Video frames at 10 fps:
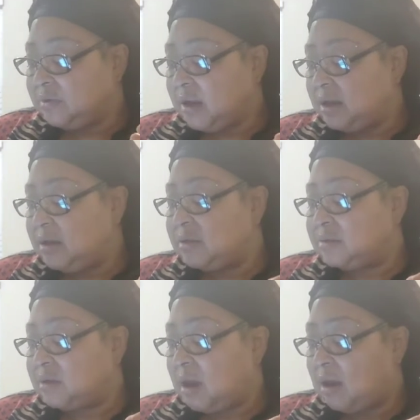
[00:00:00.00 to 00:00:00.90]
of the day
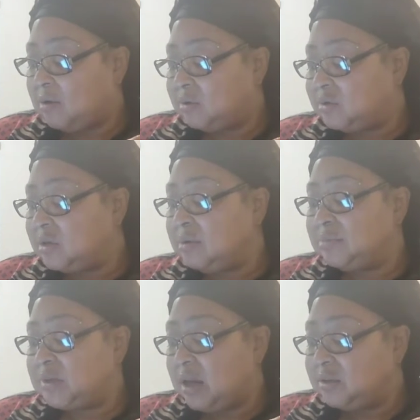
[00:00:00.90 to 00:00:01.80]
is called
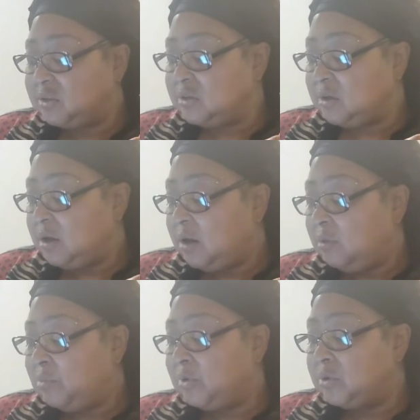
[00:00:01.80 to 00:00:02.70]
Temptation
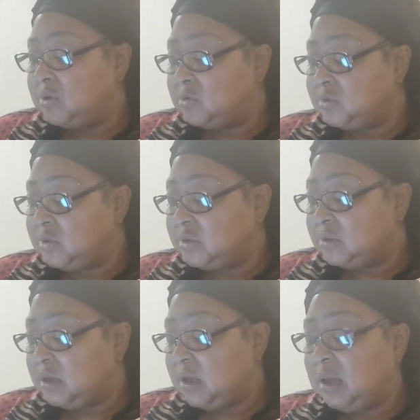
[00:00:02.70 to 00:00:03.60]

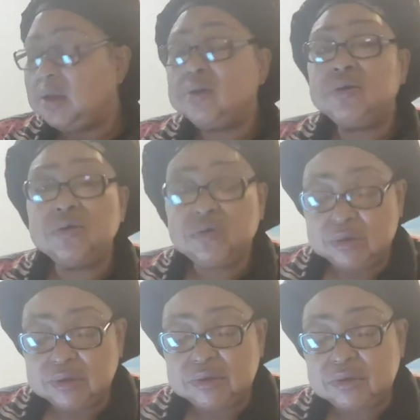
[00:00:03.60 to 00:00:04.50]
Produces
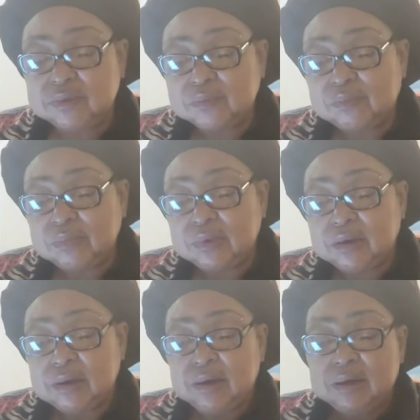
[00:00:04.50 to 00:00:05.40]
Endurance.
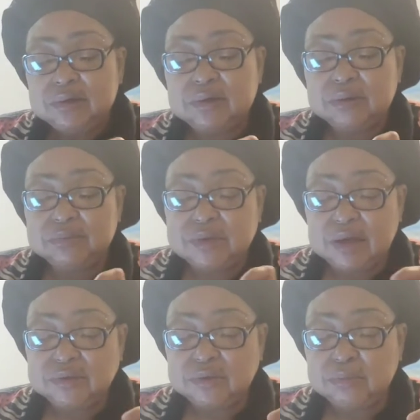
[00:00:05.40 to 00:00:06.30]

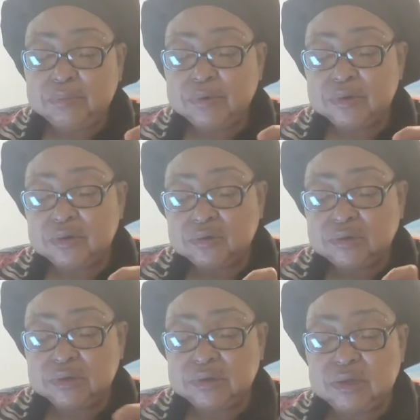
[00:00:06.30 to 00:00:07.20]
Temptation
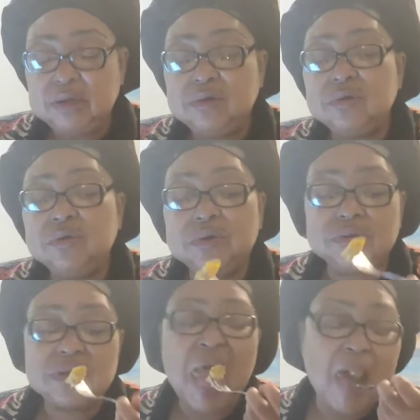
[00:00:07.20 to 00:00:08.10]
produces
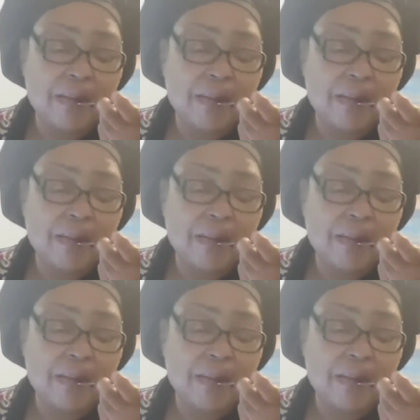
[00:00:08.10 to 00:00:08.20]
endurance.